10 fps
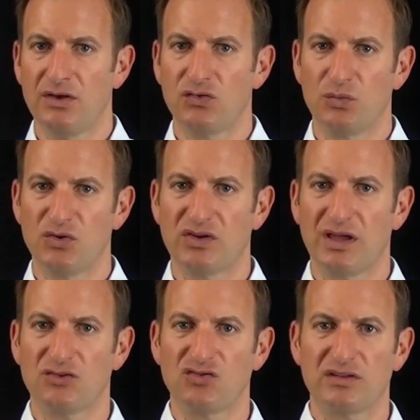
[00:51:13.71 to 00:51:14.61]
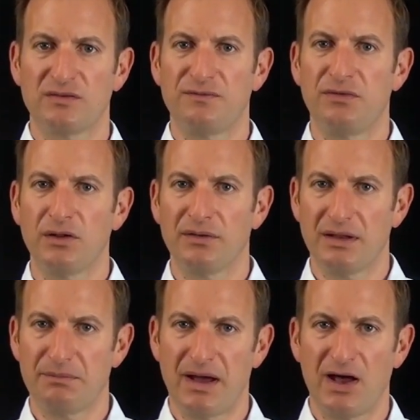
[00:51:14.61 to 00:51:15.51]
so we cannot just follow
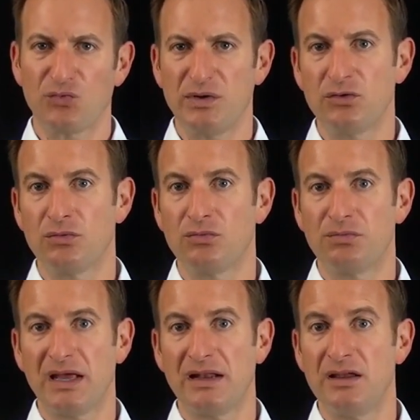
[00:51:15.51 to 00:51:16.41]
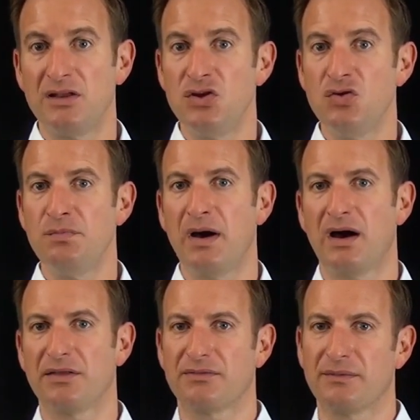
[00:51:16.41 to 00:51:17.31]
that path, we need to plan a new
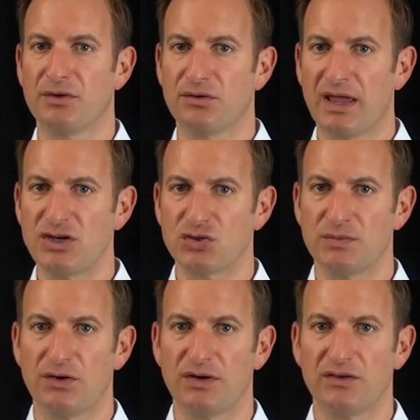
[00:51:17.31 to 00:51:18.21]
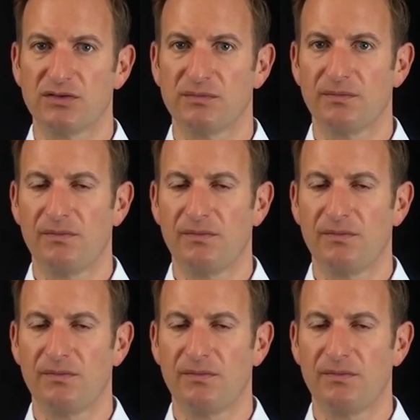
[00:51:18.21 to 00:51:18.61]
path from the location where it is.